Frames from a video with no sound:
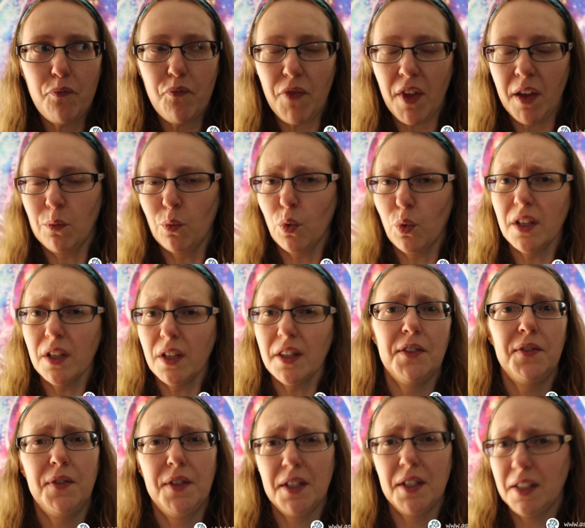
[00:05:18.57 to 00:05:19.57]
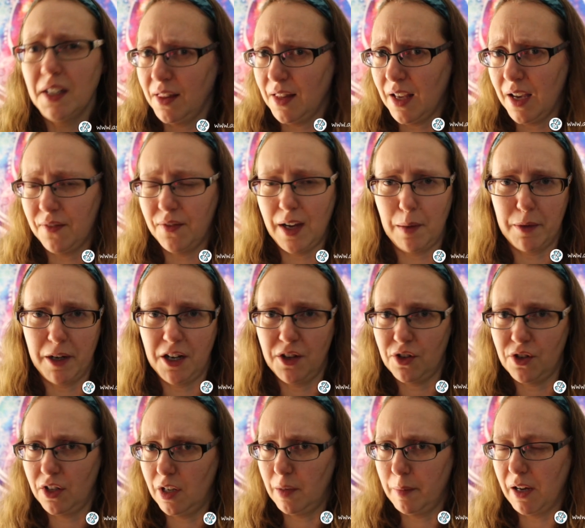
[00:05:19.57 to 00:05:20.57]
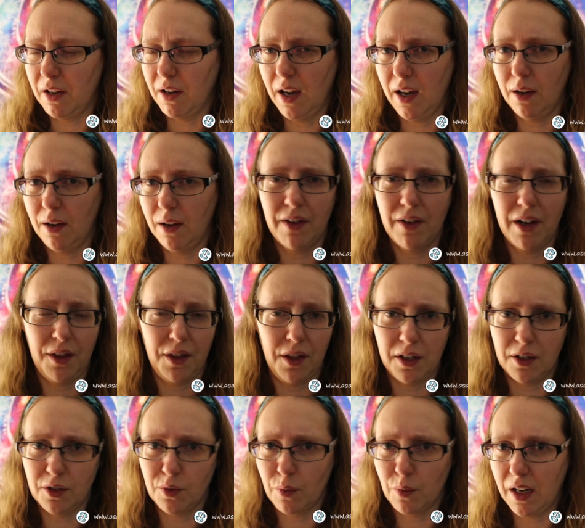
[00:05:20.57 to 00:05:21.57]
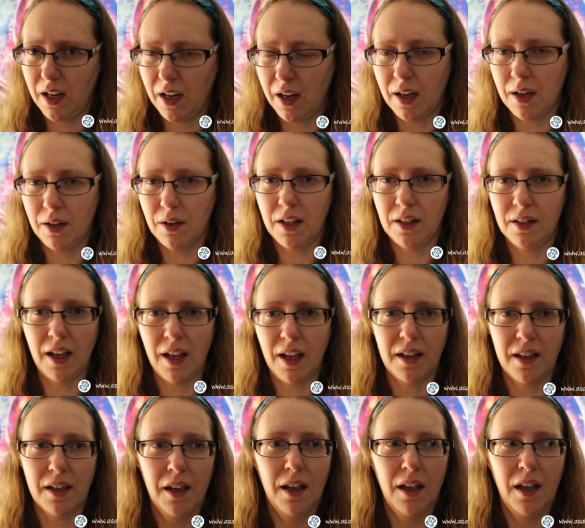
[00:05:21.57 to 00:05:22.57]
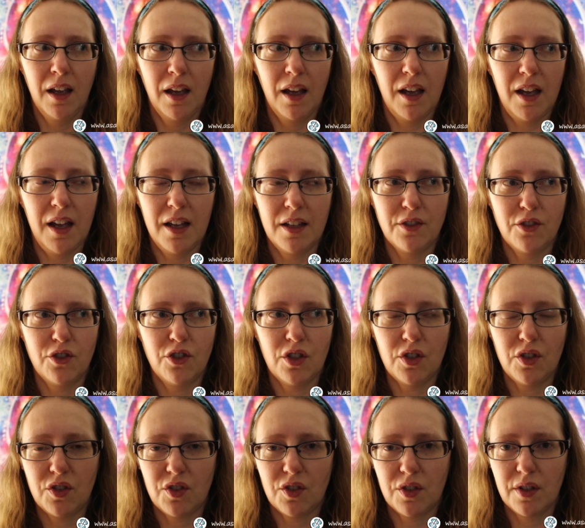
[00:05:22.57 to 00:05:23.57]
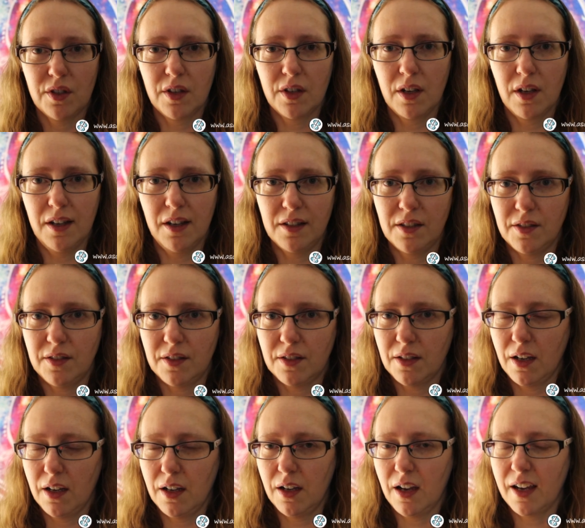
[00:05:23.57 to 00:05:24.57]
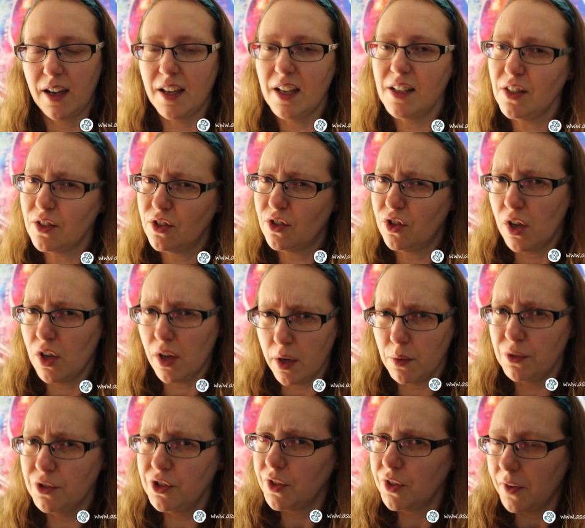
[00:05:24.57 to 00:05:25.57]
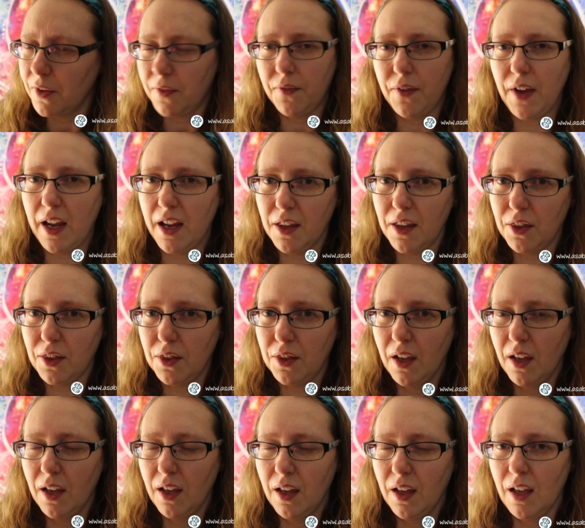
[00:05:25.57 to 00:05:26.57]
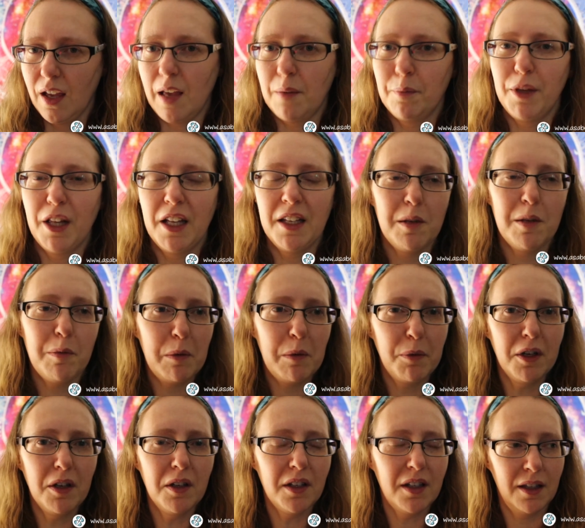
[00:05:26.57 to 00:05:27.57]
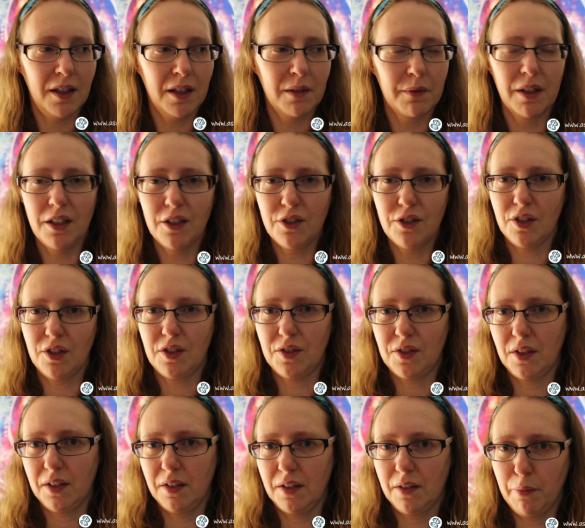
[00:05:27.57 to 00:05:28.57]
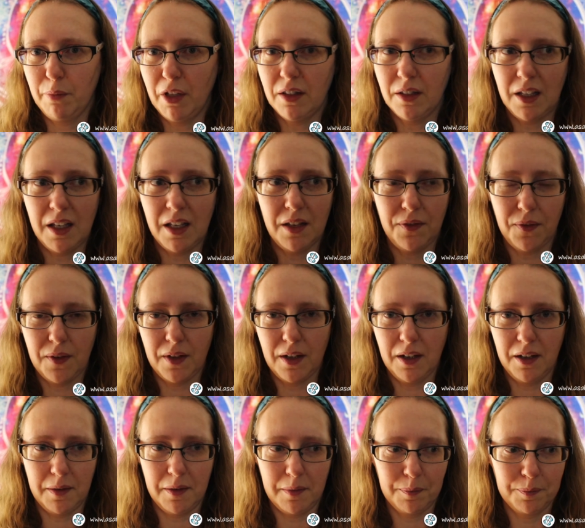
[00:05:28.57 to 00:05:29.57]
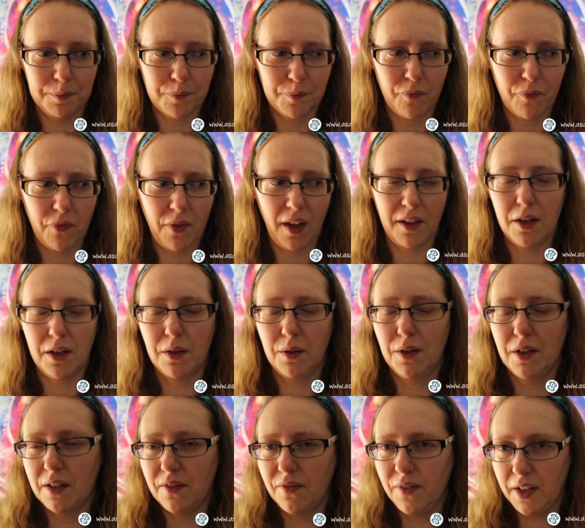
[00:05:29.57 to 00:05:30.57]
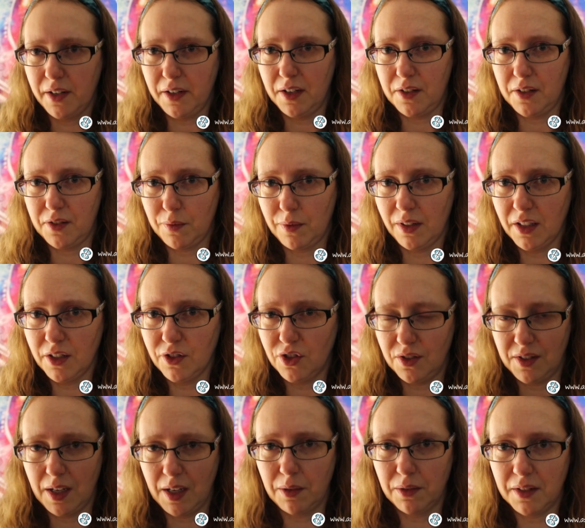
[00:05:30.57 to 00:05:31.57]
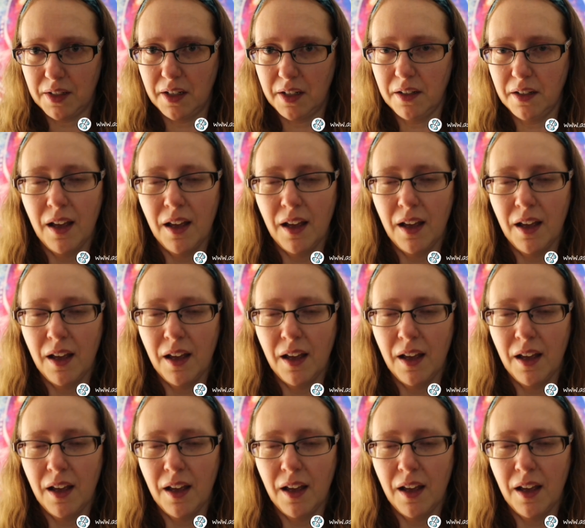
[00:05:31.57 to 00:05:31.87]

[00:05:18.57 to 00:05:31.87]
really feeling that vibration about how everything is working out. And like, it's just, it's, I guess it's huge faith. And plenty of people in the religious belief, um, you know, there are various religions out there,